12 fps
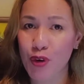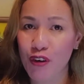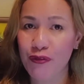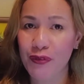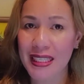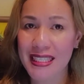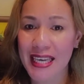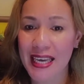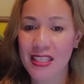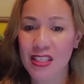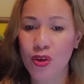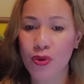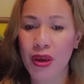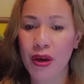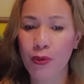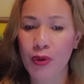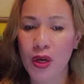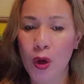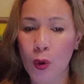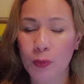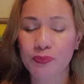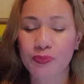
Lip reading: perfect tense? So here we go.